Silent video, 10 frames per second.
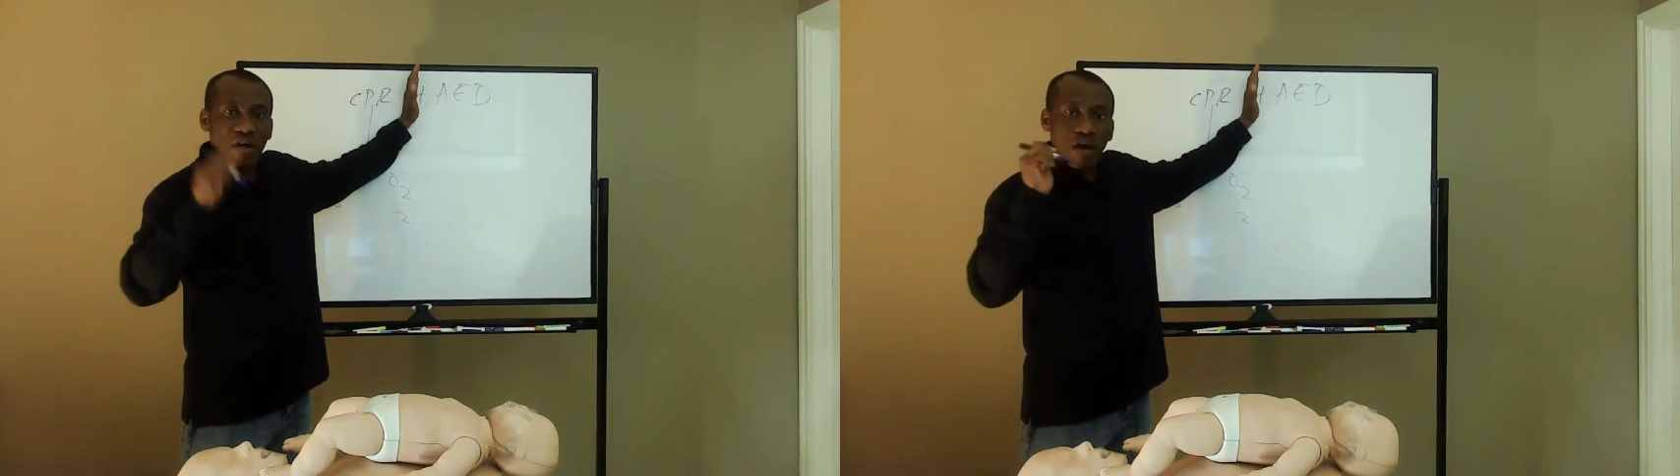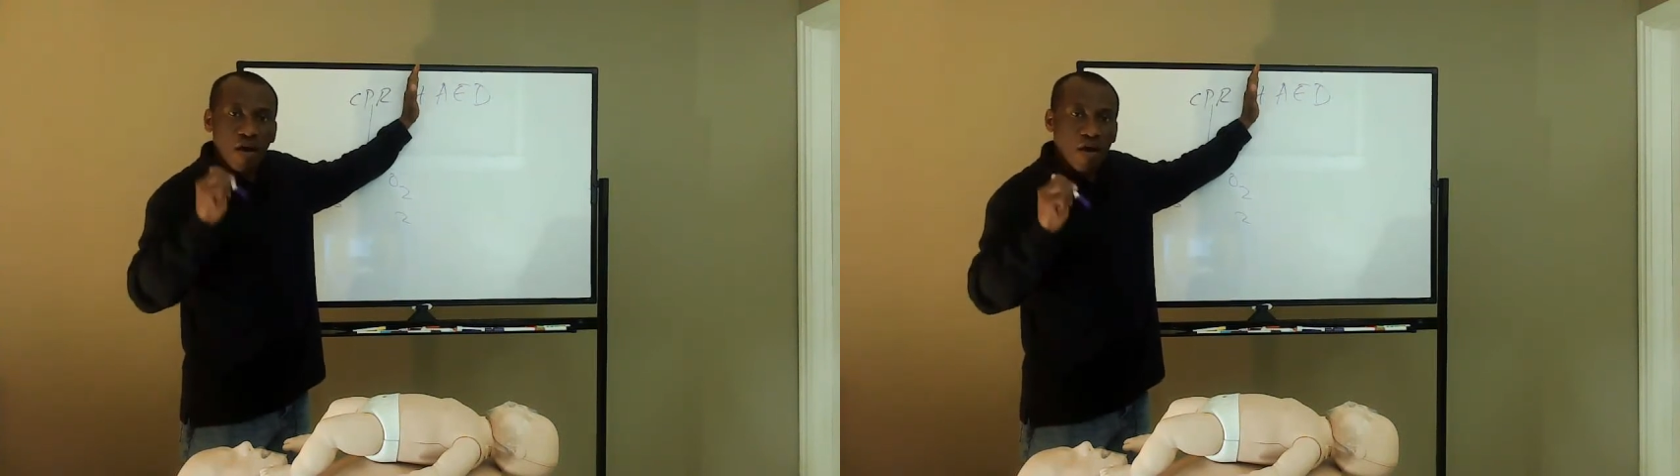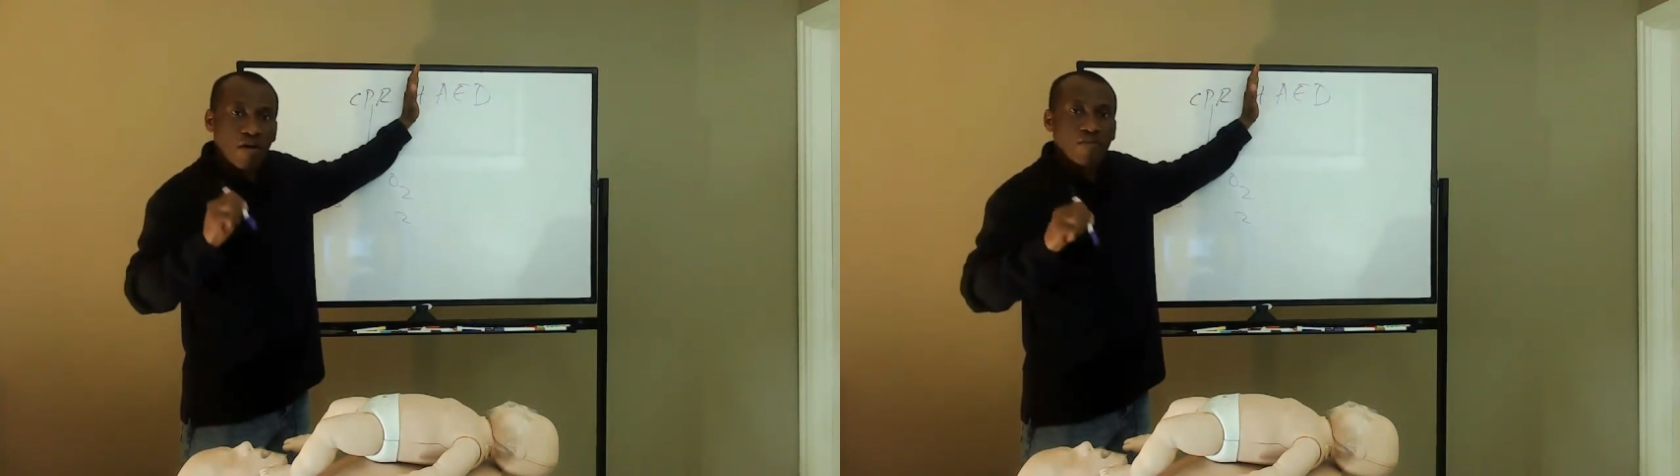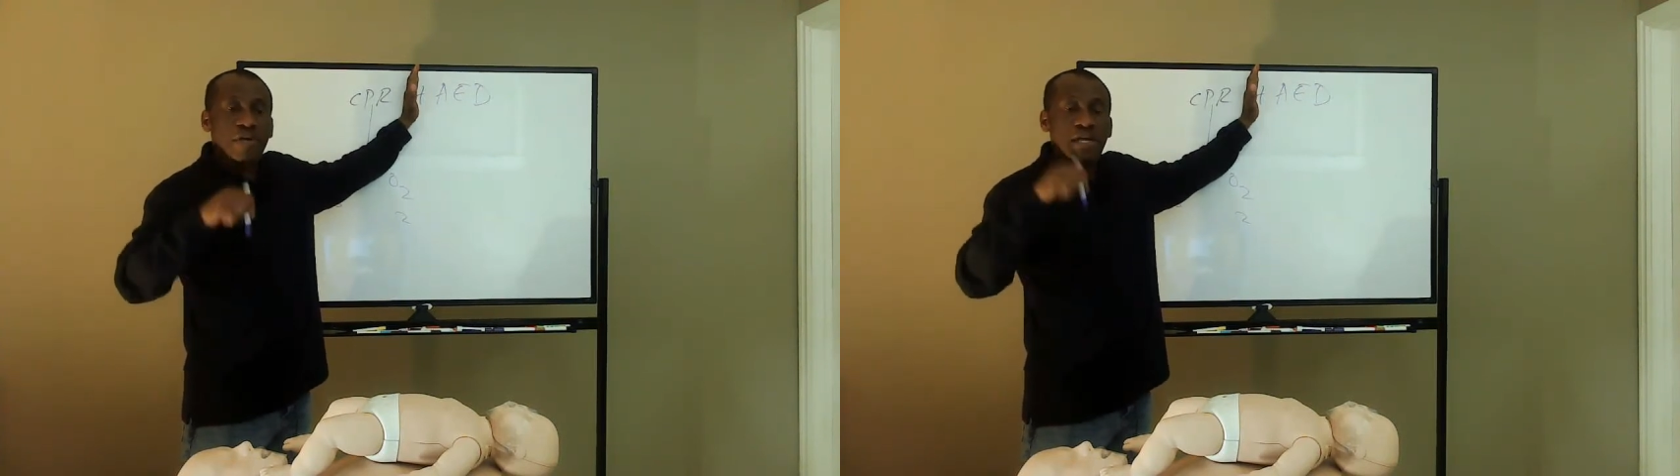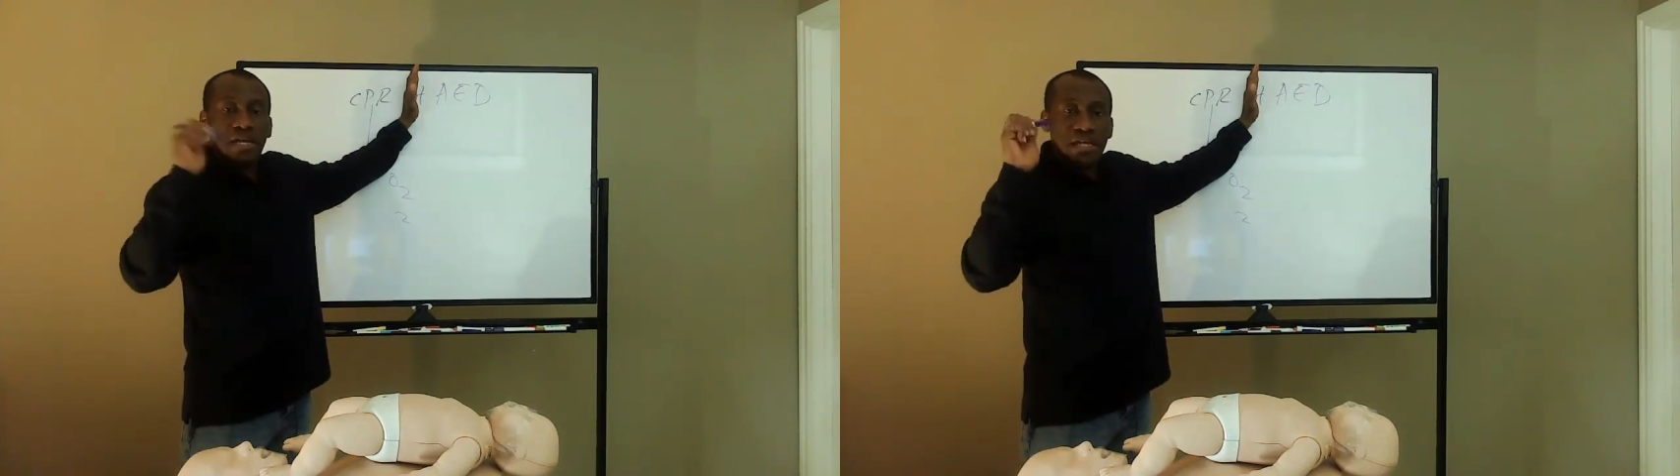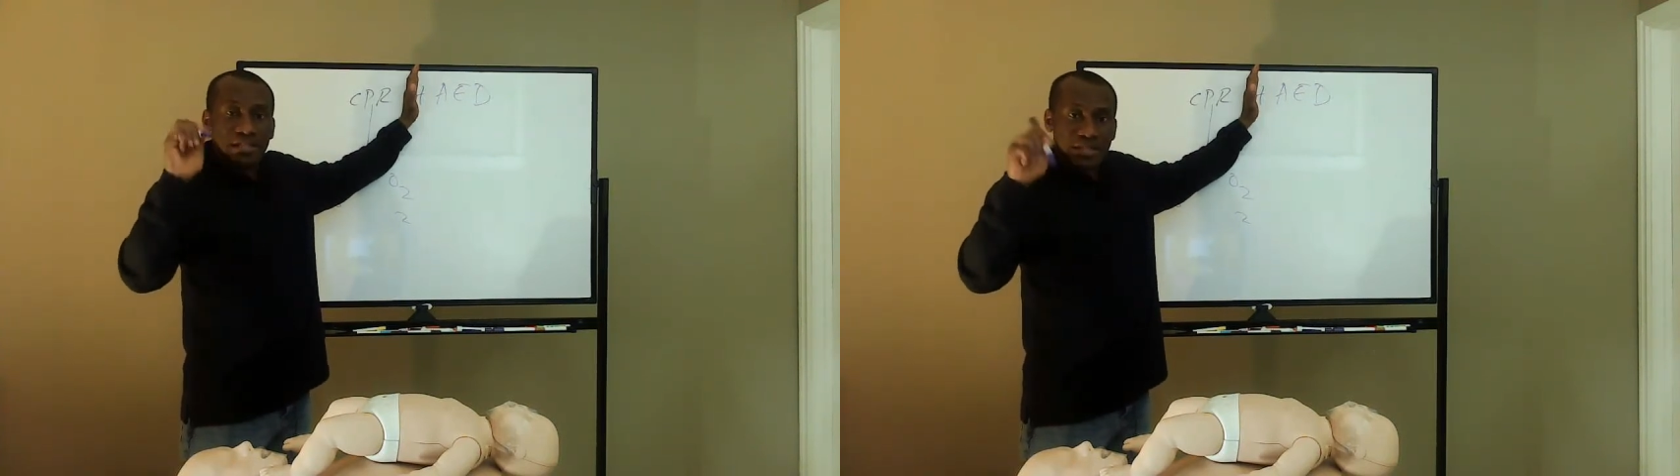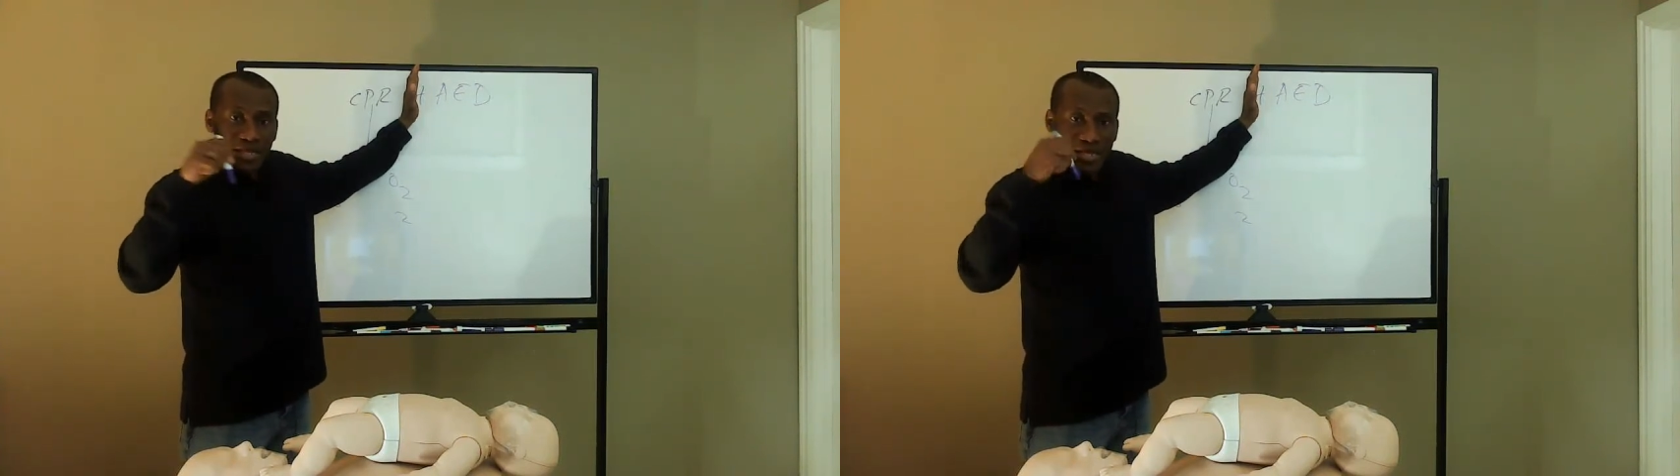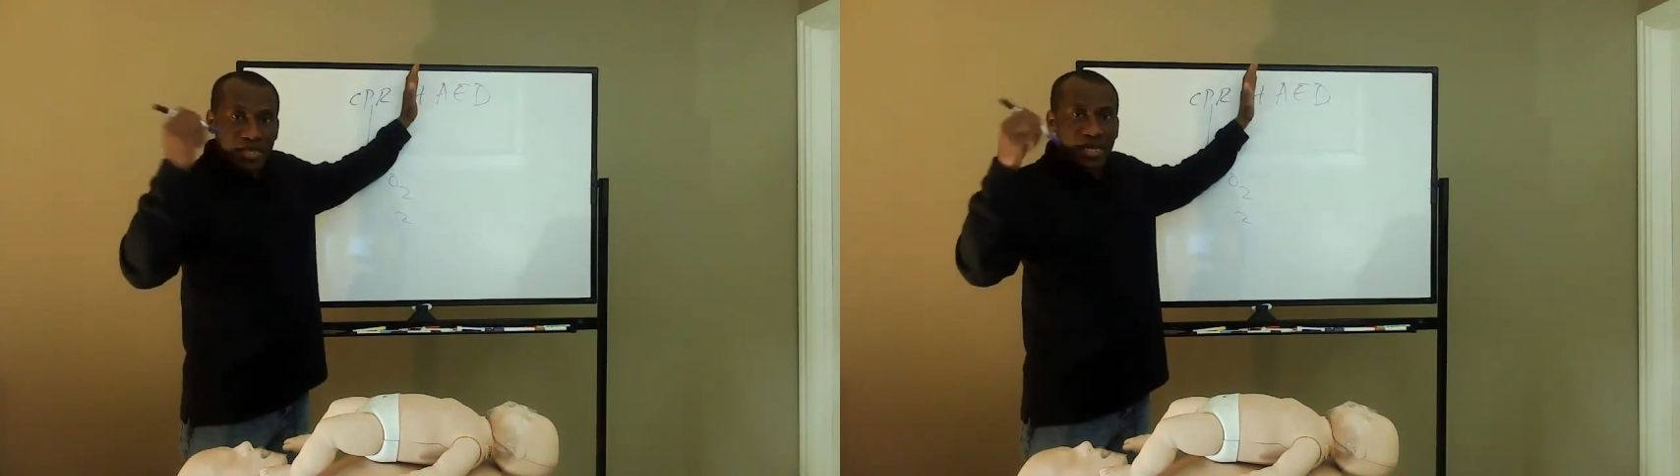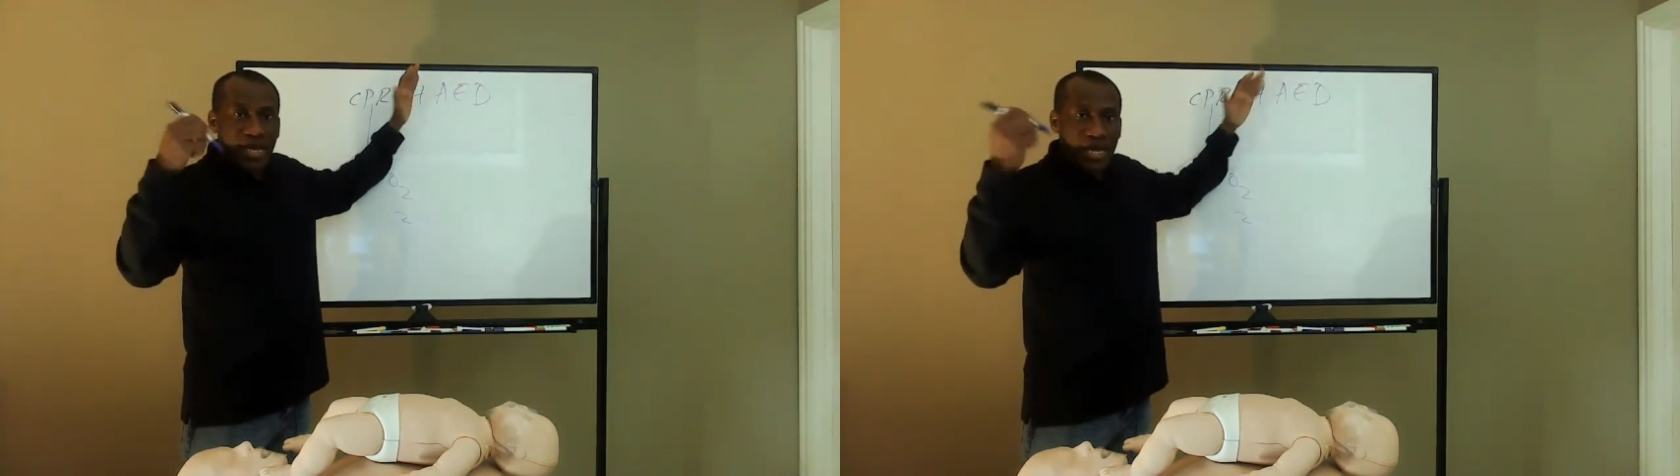of the